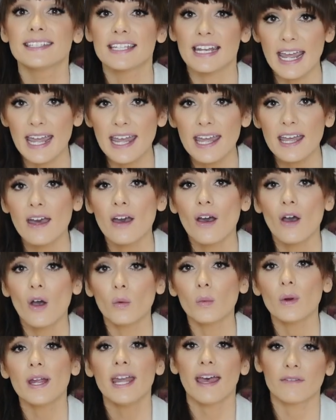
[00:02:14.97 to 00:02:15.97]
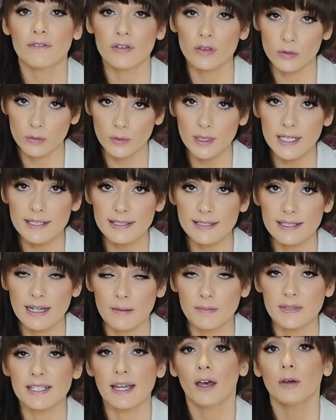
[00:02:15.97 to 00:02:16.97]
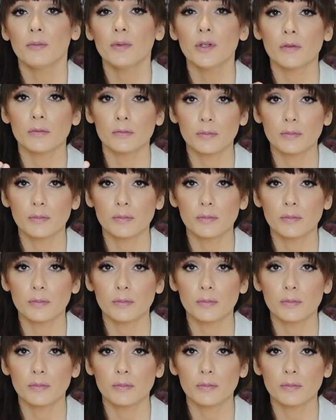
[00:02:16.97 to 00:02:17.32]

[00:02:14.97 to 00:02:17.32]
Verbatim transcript: Today, we have three steps to help